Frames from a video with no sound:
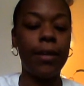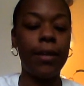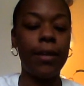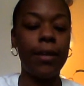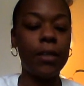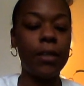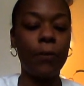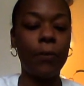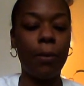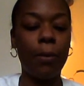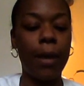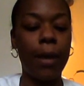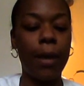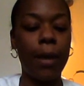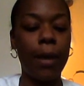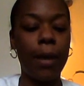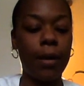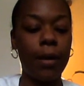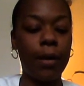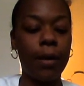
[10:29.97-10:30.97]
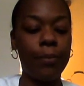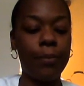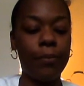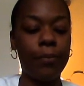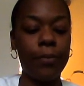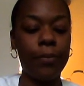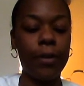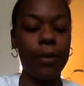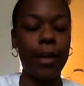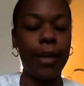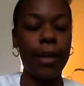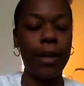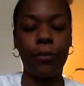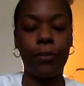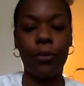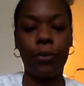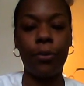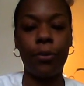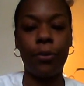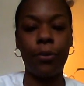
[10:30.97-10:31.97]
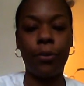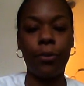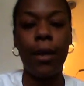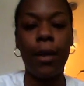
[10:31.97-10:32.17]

This is for my um, nephew.